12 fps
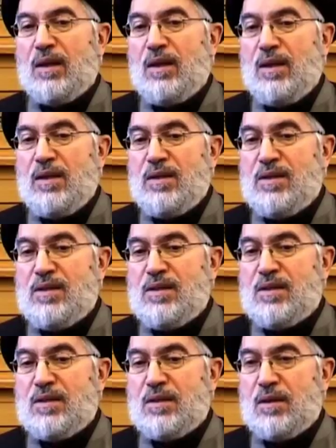
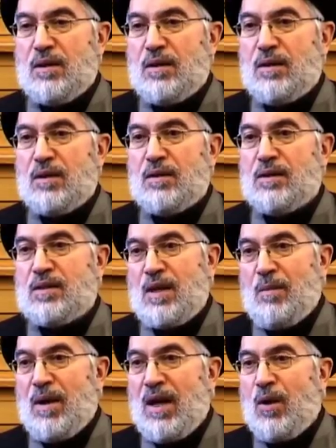is
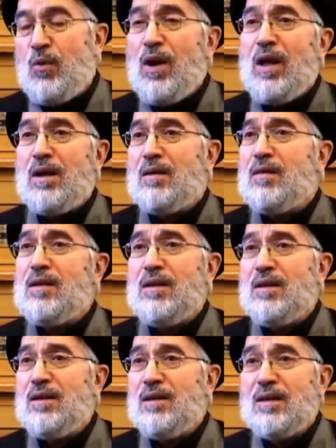somehow like
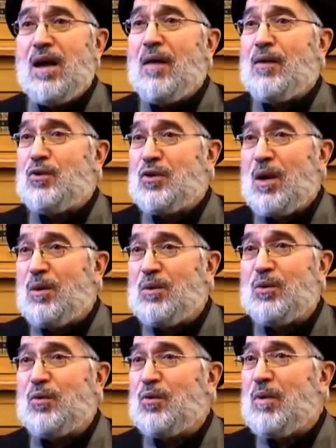the other
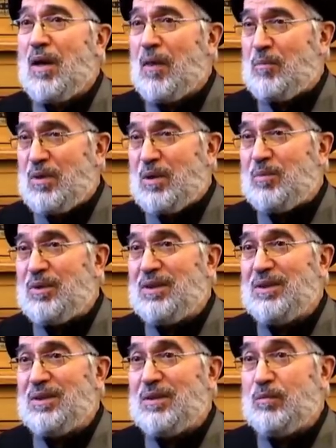childhood from other
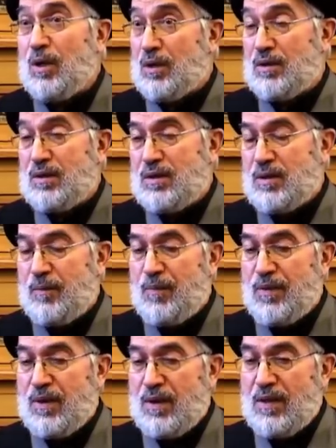people, but
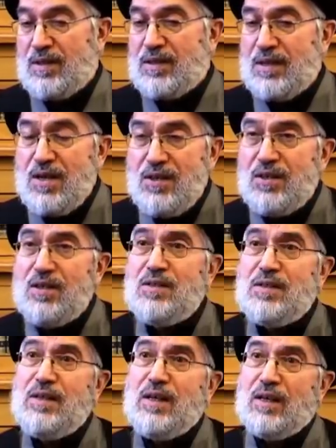the distinction
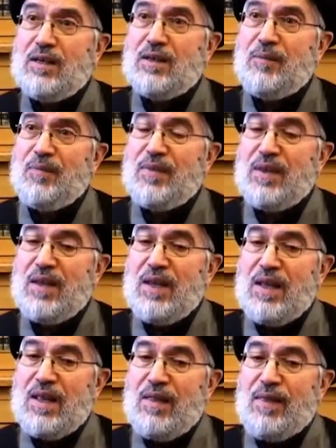is there
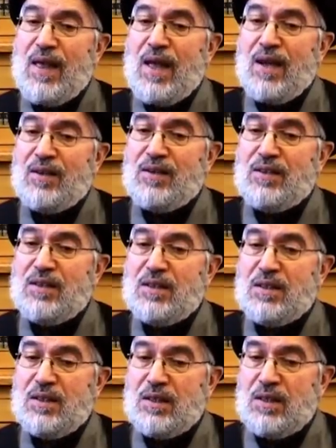that
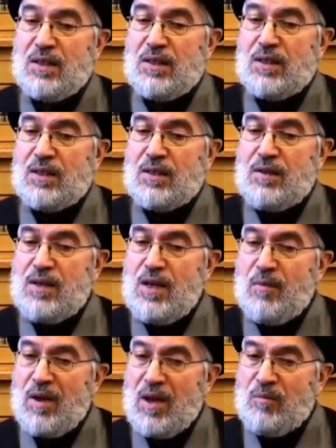the
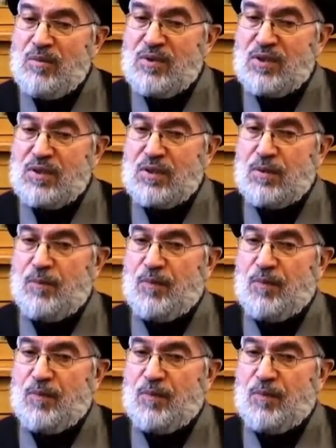Imams